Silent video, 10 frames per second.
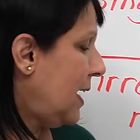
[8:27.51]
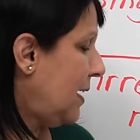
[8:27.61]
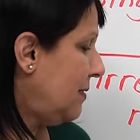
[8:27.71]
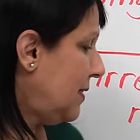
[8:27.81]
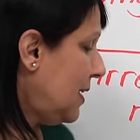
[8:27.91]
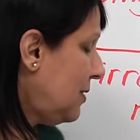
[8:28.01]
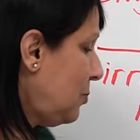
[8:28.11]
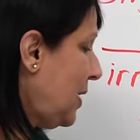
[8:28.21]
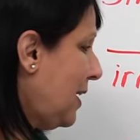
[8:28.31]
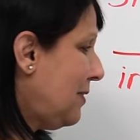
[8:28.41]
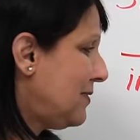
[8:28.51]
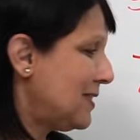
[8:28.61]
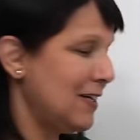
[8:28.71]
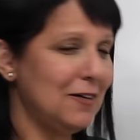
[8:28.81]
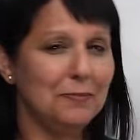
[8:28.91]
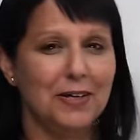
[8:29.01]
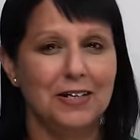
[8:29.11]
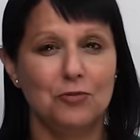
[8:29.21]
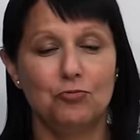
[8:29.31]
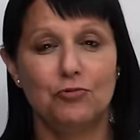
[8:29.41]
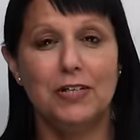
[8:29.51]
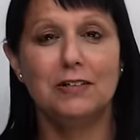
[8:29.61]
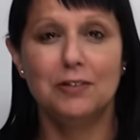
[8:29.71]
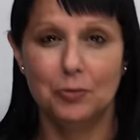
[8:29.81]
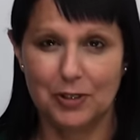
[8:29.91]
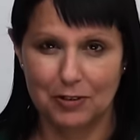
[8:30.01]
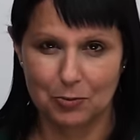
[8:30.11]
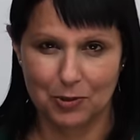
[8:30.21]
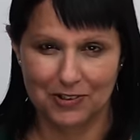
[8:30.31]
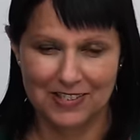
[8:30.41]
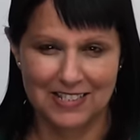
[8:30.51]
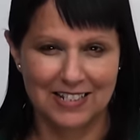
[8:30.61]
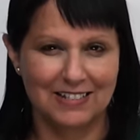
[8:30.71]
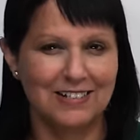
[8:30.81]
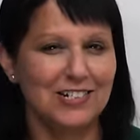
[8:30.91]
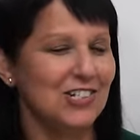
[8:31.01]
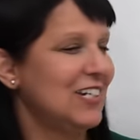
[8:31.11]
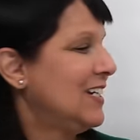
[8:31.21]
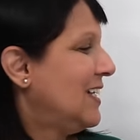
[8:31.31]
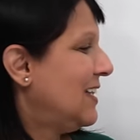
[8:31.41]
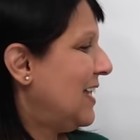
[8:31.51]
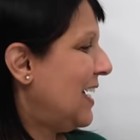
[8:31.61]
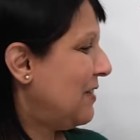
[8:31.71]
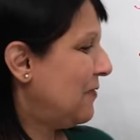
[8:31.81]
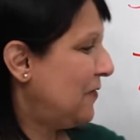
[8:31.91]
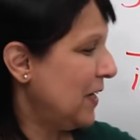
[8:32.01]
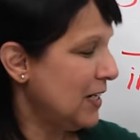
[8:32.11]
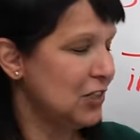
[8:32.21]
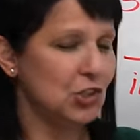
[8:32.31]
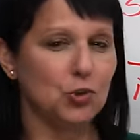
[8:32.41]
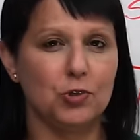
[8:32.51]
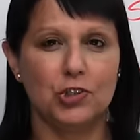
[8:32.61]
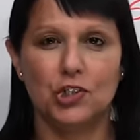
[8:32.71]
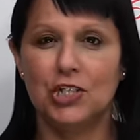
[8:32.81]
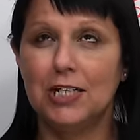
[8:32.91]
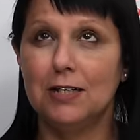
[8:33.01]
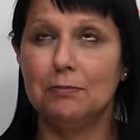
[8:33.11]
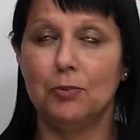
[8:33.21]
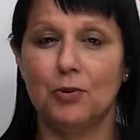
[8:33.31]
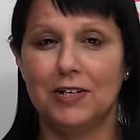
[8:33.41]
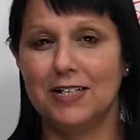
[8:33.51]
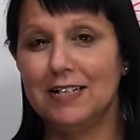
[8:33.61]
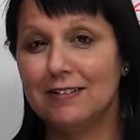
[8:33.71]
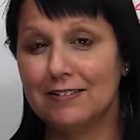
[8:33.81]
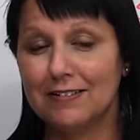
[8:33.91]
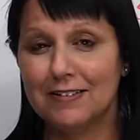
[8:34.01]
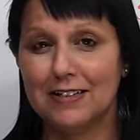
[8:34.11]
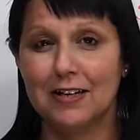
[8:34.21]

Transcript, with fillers: And then we have some really weird words in English, like fish or sheep or deer,